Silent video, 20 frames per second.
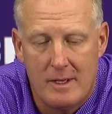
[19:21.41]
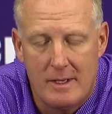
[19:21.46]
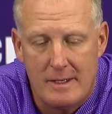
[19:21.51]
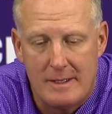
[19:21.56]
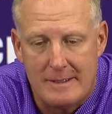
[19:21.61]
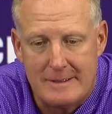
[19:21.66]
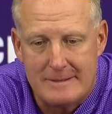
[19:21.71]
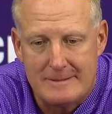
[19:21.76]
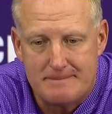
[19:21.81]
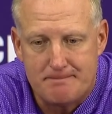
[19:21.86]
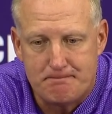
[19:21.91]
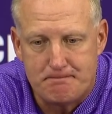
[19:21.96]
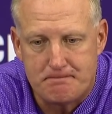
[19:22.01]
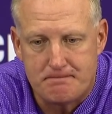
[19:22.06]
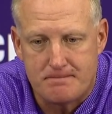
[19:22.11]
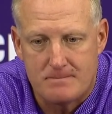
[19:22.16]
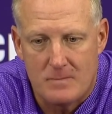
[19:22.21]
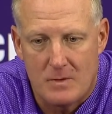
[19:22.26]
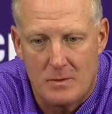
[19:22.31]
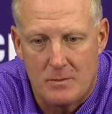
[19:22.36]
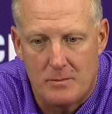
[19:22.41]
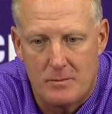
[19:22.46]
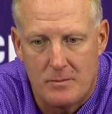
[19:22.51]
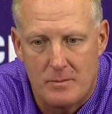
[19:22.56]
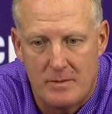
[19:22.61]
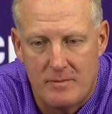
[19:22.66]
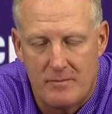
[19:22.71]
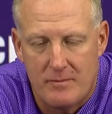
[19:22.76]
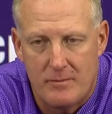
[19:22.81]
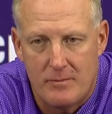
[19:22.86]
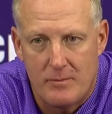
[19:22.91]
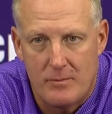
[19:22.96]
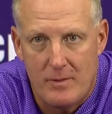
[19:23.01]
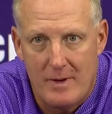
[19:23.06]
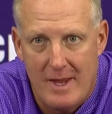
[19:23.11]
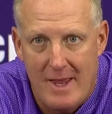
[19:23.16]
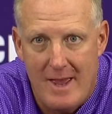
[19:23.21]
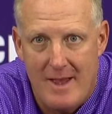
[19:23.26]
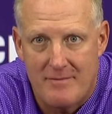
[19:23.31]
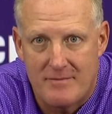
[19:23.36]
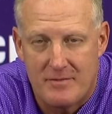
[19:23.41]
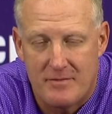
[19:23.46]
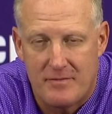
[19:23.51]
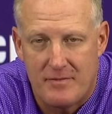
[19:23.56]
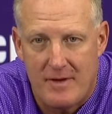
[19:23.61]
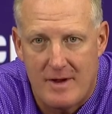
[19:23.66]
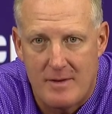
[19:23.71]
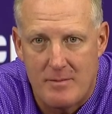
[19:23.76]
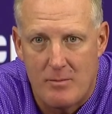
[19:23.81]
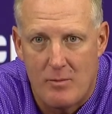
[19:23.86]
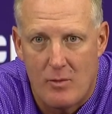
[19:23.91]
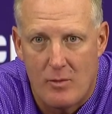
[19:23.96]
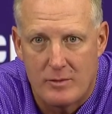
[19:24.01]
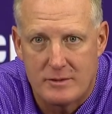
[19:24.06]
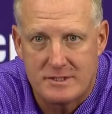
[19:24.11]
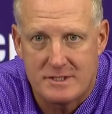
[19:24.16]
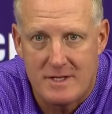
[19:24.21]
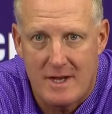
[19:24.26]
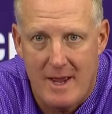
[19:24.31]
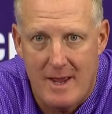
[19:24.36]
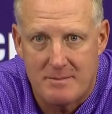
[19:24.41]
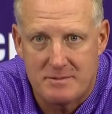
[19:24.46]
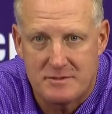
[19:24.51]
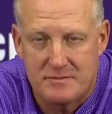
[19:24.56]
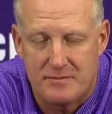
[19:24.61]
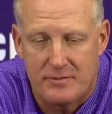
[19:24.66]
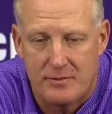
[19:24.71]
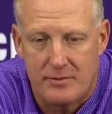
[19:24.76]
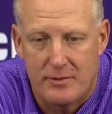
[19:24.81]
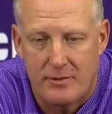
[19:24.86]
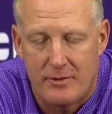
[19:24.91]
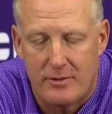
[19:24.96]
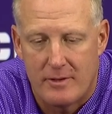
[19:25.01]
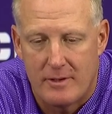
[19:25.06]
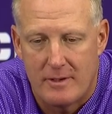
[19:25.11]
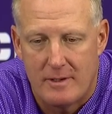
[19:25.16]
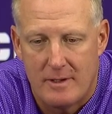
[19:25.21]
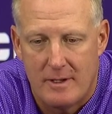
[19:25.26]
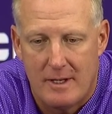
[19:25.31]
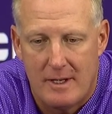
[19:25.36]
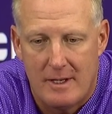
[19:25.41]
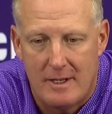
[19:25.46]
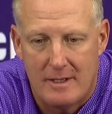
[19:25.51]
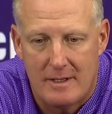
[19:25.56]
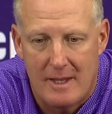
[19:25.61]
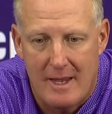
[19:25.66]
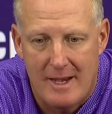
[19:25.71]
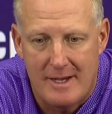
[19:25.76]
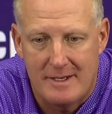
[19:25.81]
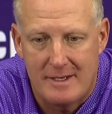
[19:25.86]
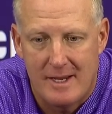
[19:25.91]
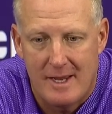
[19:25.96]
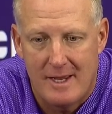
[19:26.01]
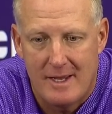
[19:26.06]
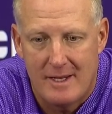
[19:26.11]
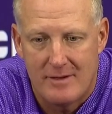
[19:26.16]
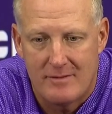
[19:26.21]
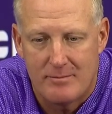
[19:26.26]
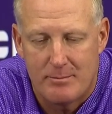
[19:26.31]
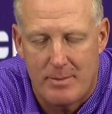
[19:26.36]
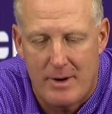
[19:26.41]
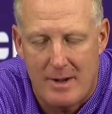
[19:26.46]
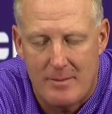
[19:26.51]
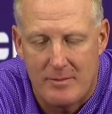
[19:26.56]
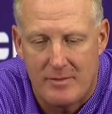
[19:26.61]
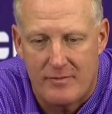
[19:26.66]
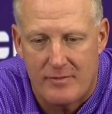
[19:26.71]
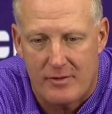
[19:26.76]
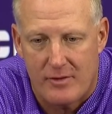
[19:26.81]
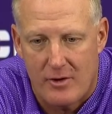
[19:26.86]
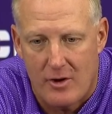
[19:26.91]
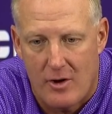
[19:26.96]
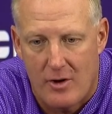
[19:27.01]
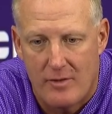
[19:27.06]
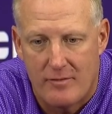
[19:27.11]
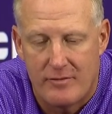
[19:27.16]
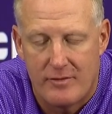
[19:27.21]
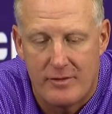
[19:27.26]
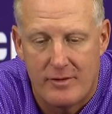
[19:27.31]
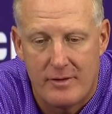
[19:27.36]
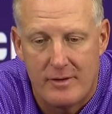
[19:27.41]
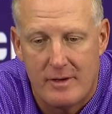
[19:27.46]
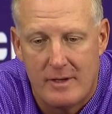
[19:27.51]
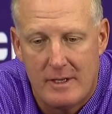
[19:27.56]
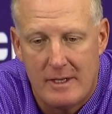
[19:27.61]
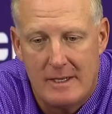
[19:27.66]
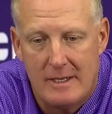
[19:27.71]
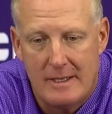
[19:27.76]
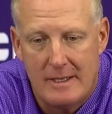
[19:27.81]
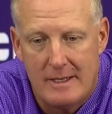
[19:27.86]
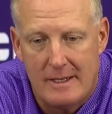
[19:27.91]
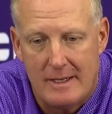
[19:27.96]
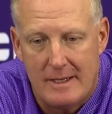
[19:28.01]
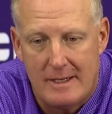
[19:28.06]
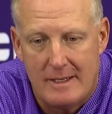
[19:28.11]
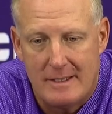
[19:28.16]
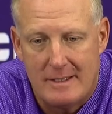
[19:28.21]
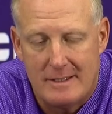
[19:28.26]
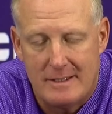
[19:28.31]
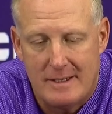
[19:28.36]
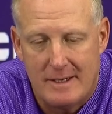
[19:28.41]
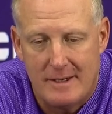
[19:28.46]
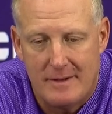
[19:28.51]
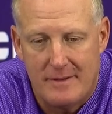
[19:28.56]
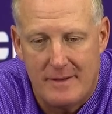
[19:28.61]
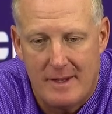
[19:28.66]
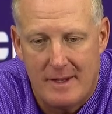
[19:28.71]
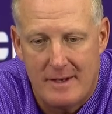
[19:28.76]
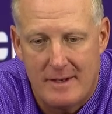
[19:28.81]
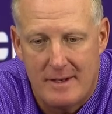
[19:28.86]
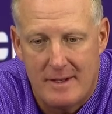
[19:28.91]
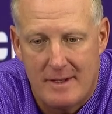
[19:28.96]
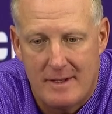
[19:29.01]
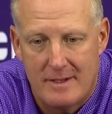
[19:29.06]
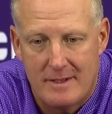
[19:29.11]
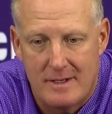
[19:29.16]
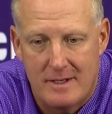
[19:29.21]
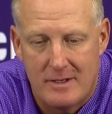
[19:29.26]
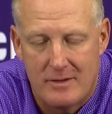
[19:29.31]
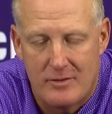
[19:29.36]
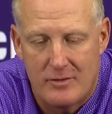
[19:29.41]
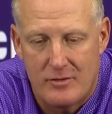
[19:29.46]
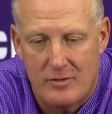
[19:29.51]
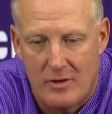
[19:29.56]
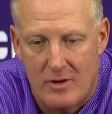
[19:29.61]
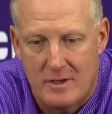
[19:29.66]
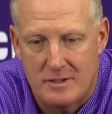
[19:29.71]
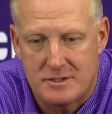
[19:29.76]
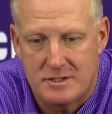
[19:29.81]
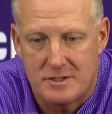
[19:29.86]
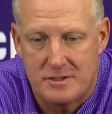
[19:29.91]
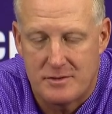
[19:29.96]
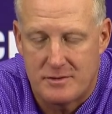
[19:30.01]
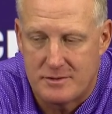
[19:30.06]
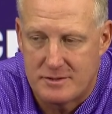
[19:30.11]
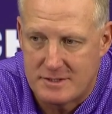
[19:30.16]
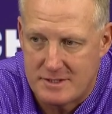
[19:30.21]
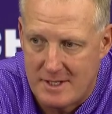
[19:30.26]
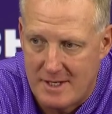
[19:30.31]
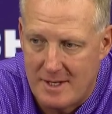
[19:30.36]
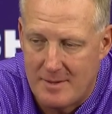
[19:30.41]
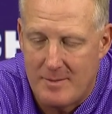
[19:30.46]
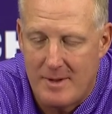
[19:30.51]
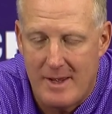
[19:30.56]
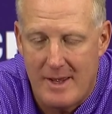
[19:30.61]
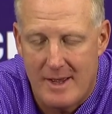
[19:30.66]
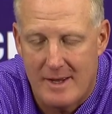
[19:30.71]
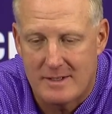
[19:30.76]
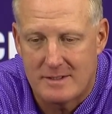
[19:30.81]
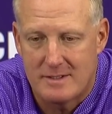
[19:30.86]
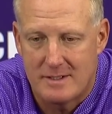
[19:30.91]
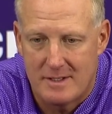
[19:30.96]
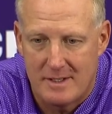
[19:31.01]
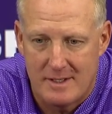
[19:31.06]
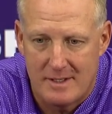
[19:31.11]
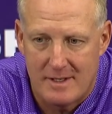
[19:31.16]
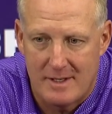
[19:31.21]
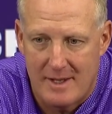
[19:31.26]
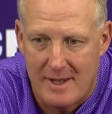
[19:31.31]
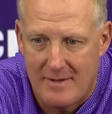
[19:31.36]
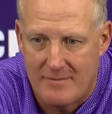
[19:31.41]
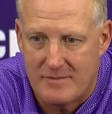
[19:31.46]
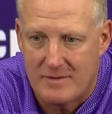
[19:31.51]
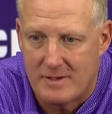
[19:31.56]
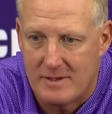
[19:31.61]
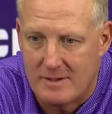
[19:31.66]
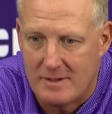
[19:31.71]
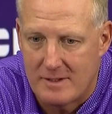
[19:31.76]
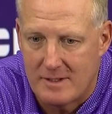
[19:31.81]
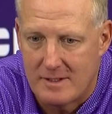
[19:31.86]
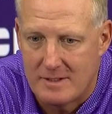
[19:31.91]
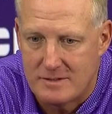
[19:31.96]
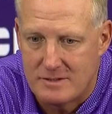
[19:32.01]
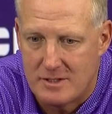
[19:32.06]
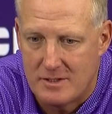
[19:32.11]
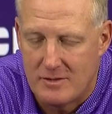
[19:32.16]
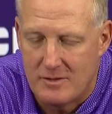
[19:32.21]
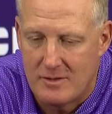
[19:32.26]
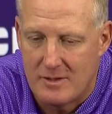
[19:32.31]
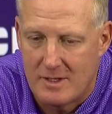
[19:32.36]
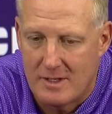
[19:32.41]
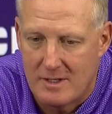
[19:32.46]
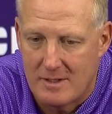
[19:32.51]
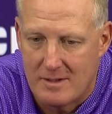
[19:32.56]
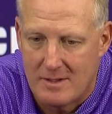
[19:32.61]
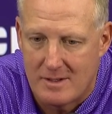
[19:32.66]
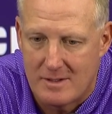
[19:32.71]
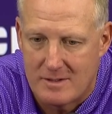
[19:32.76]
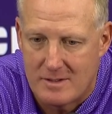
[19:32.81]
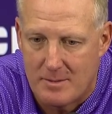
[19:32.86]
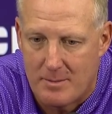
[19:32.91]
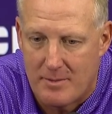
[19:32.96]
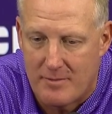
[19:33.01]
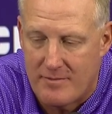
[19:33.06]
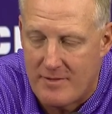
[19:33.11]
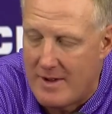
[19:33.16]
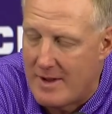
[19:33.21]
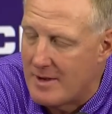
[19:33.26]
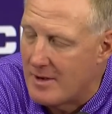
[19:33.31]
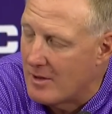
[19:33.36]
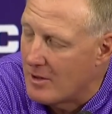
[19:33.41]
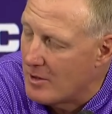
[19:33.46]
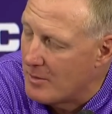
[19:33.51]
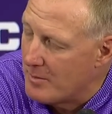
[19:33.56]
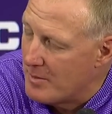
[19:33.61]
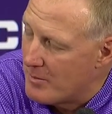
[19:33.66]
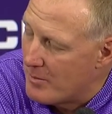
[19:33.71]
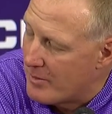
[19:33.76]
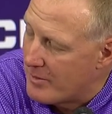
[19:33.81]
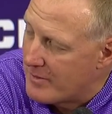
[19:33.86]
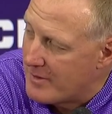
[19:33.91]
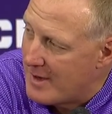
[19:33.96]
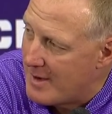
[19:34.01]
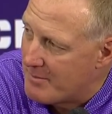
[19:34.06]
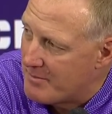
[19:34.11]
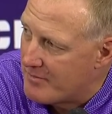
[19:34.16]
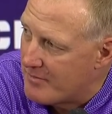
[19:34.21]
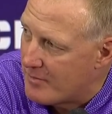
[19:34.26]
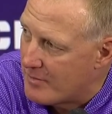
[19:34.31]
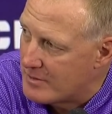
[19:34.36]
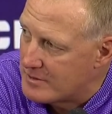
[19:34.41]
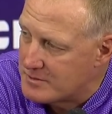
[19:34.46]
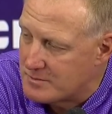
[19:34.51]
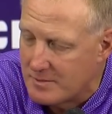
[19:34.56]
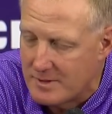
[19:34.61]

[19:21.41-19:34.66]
Um, we we have to find more snaps for uh, line gang, probably for Carver, uh, and then uh, either Dawson or Sam Hecht uh, have to continue to to provide a little bit more depth for us.